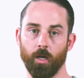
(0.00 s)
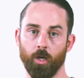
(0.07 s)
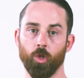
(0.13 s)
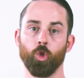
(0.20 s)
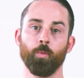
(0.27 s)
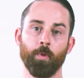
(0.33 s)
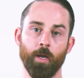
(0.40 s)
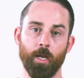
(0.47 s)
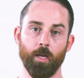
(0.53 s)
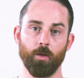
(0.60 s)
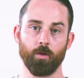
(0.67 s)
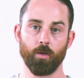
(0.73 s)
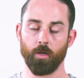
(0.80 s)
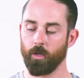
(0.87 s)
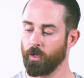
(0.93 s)

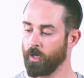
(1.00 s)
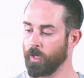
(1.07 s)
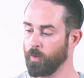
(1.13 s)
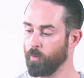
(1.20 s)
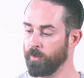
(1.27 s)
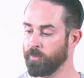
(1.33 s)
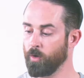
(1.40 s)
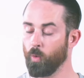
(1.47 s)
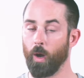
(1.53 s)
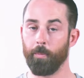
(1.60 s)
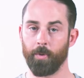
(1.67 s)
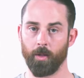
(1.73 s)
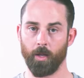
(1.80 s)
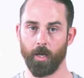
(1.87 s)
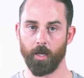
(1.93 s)
illuminate with your
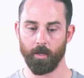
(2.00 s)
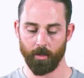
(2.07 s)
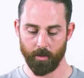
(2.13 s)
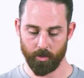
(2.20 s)
weapon light.